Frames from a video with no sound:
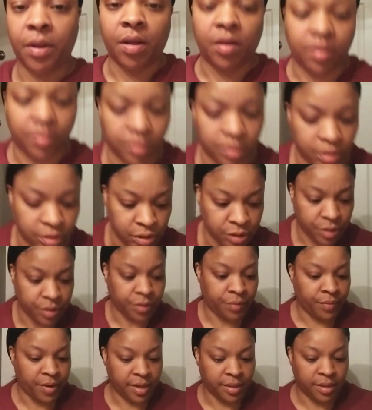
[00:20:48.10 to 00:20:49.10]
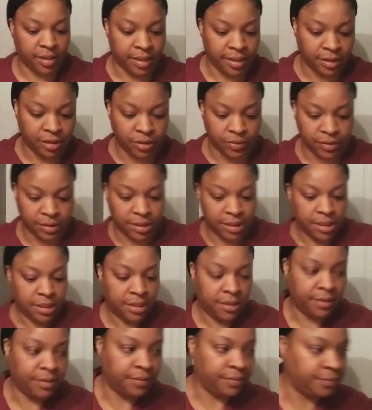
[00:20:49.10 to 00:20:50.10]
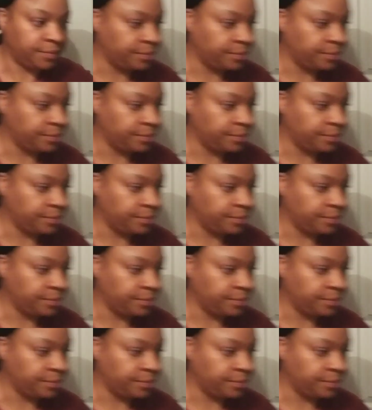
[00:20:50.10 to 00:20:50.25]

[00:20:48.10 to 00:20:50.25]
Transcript: And I want to turn around and let you see it.